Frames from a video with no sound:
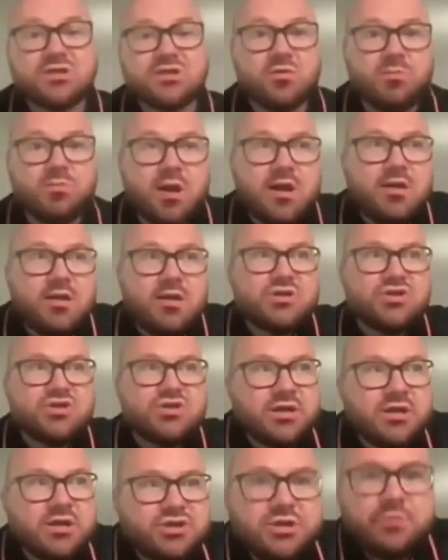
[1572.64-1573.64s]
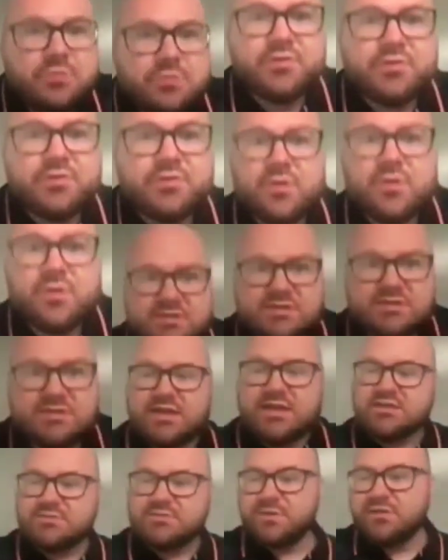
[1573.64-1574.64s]
my strategy with real estate
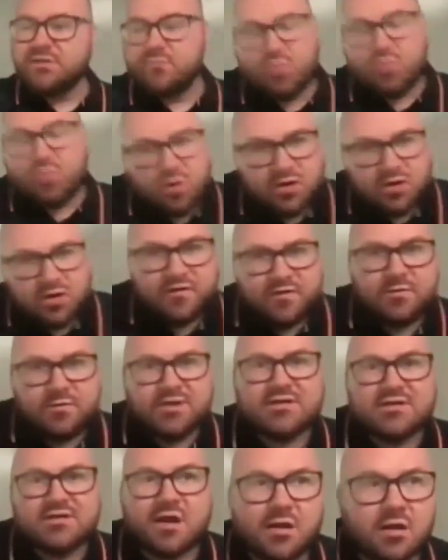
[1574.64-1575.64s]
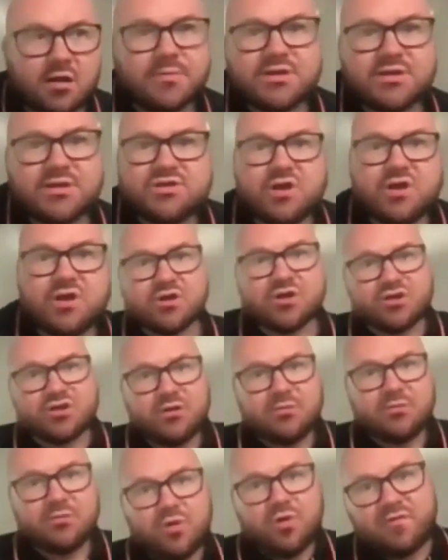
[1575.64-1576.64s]
has been more of a retirement strategy,
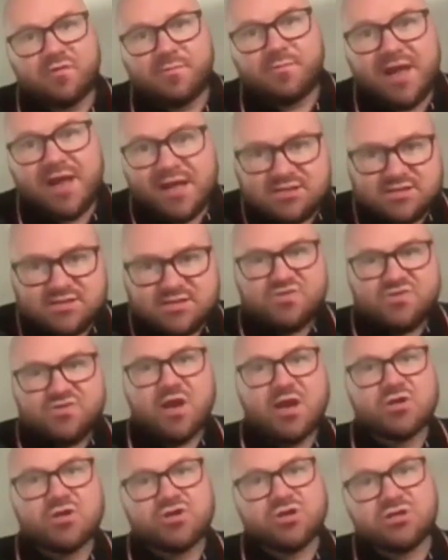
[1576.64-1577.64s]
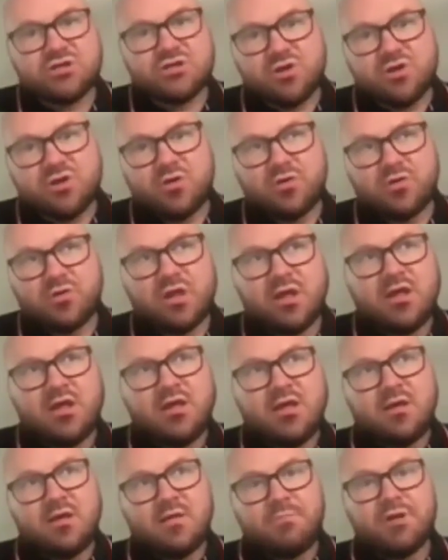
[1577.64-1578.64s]
more of a passive strategy. So
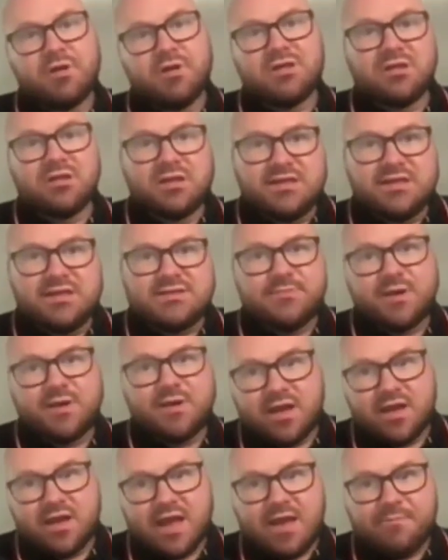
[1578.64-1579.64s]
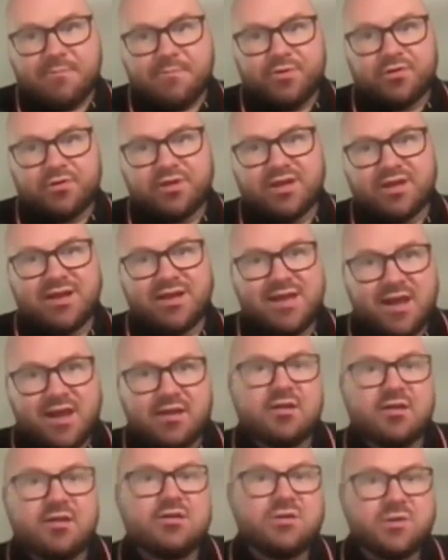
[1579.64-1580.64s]
put the least amount of capital that I
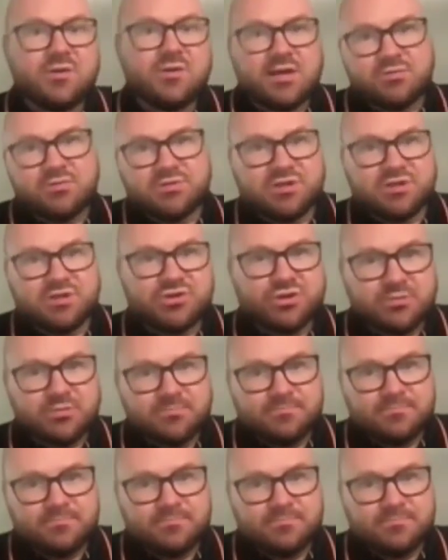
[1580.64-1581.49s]
can into acquisition,